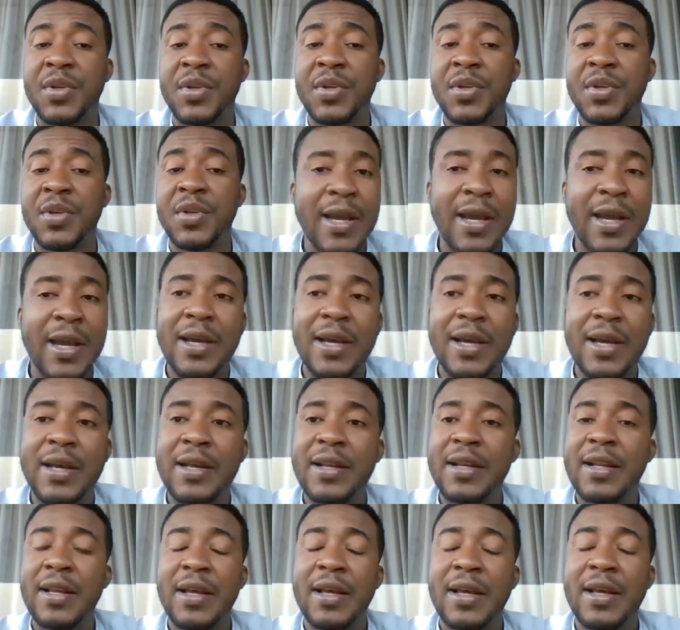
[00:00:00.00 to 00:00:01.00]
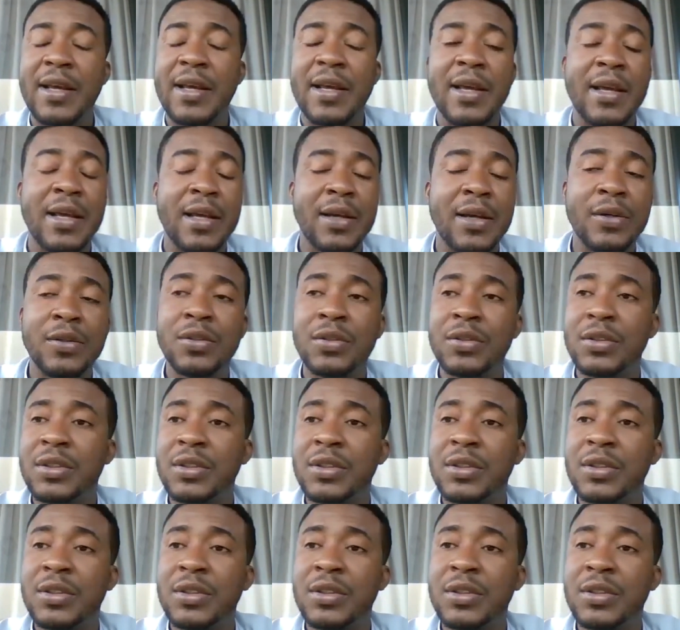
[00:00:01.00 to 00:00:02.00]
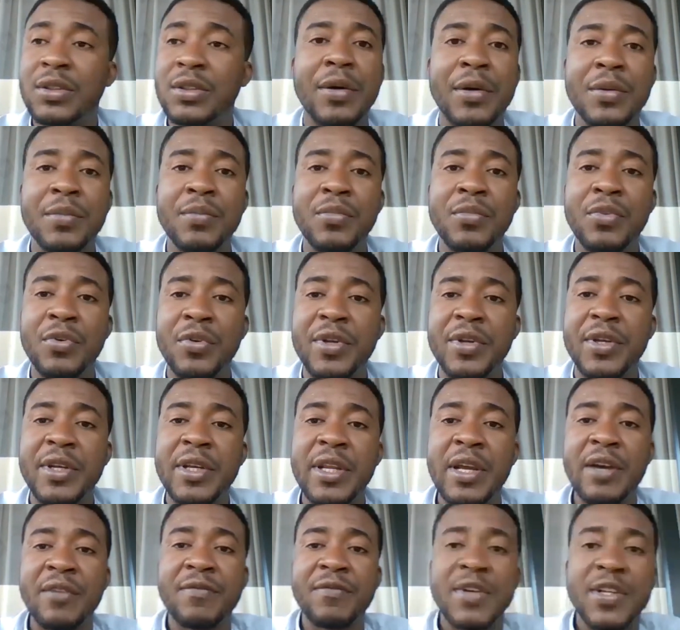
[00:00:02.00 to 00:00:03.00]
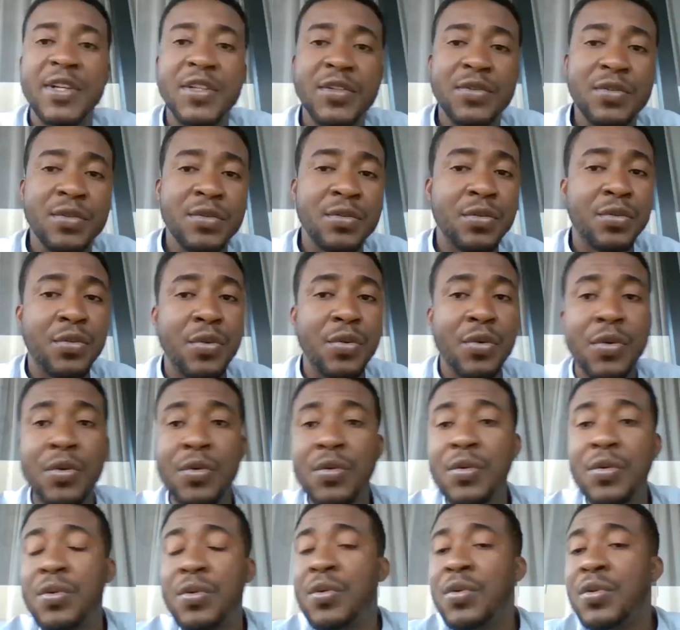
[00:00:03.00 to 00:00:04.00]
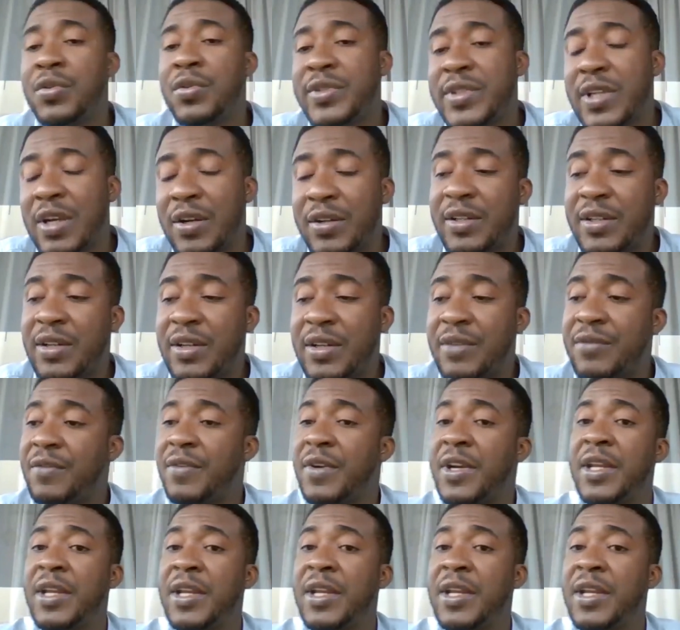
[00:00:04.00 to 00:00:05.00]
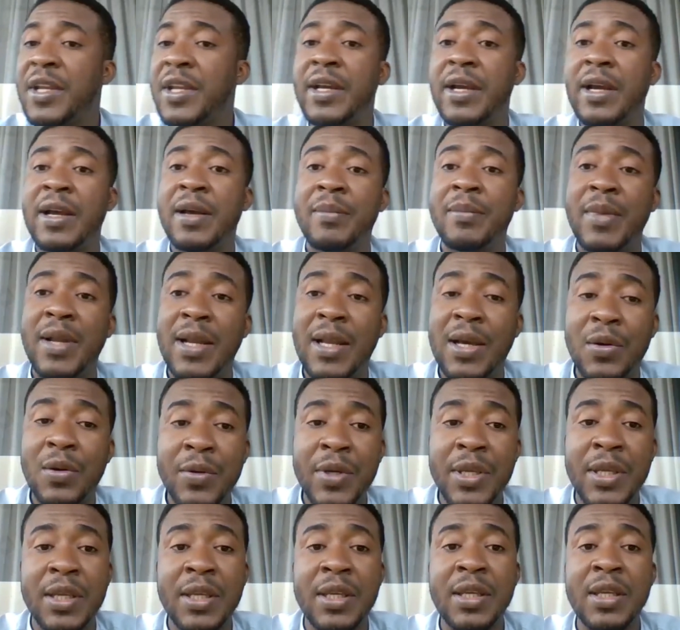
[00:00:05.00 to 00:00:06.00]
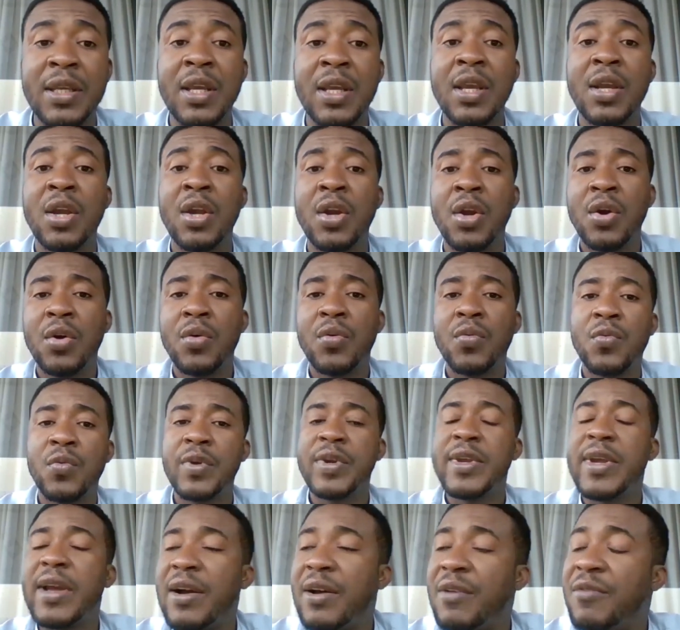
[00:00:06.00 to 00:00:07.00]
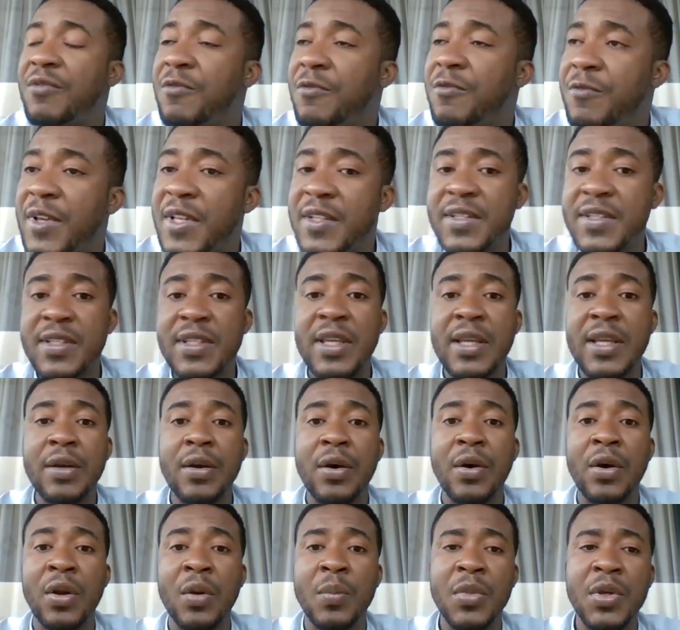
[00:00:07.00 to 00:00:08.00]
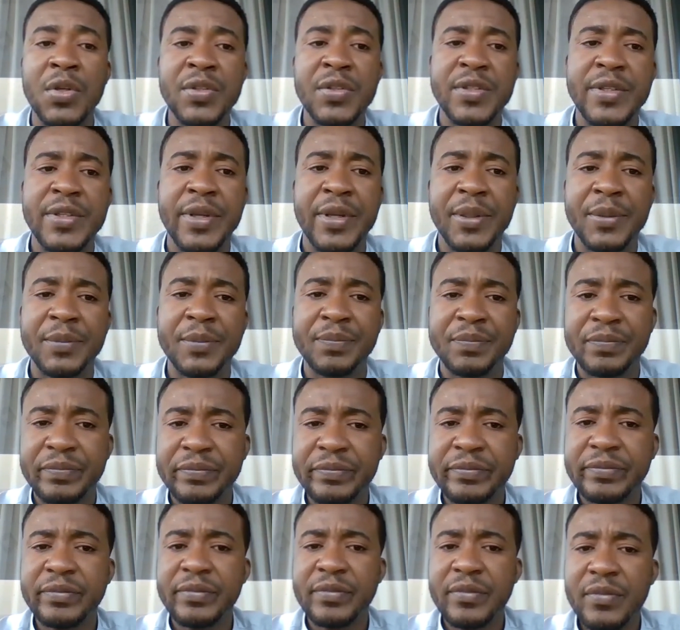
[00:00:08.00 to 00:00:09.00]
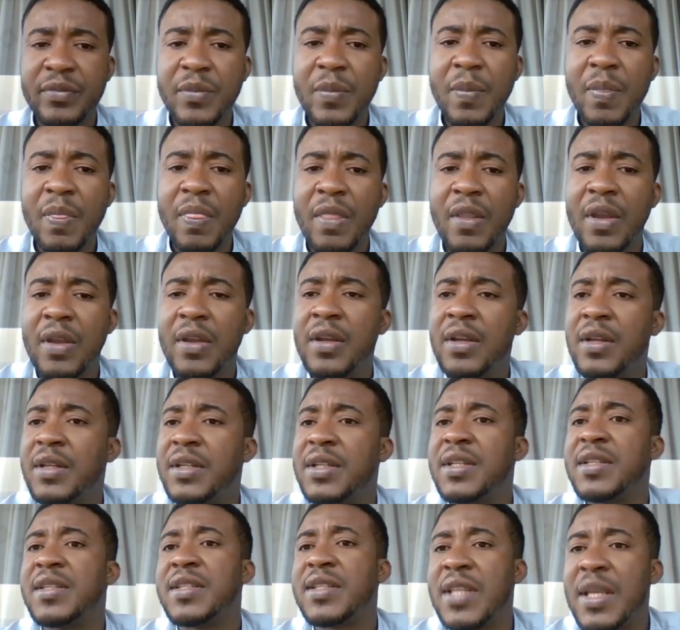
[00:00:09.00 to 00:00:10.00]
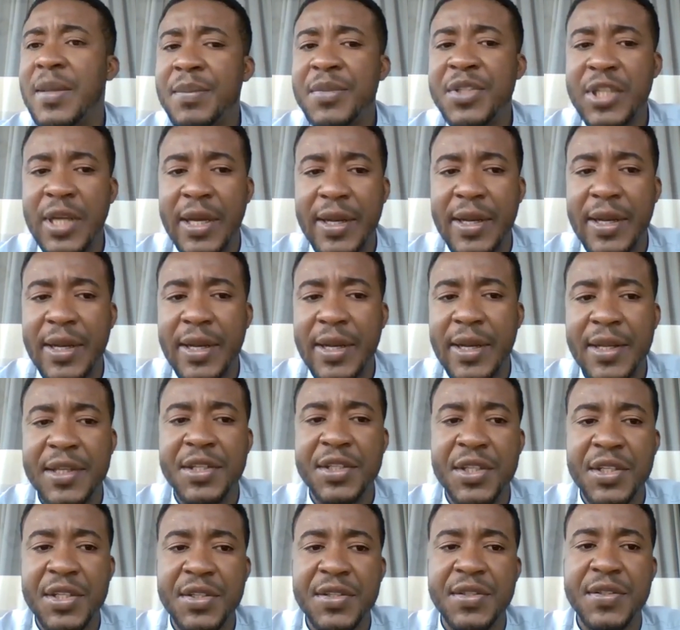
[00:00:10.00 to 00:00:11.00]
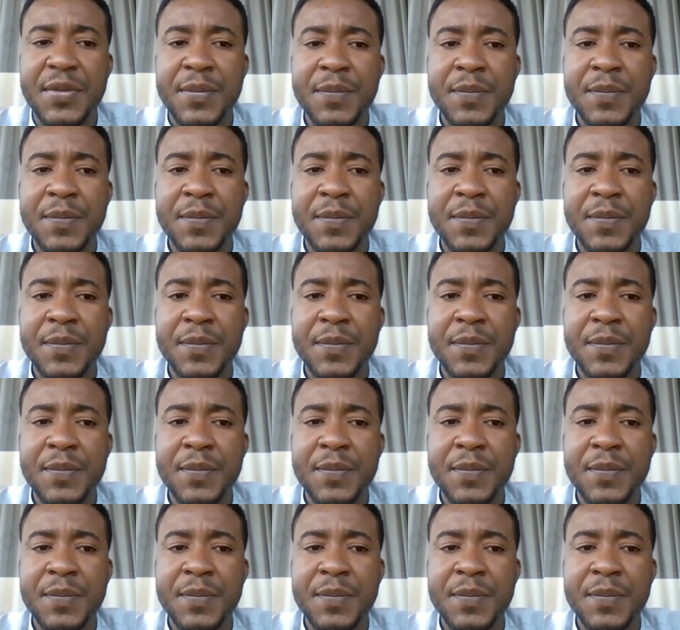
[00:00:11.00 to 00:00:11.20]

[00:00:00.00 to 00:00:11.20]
whether you are in Ghana or in Kenya or in Burkina Faso, Togo, South Africa, Malawi, we are facing almost the same challenges.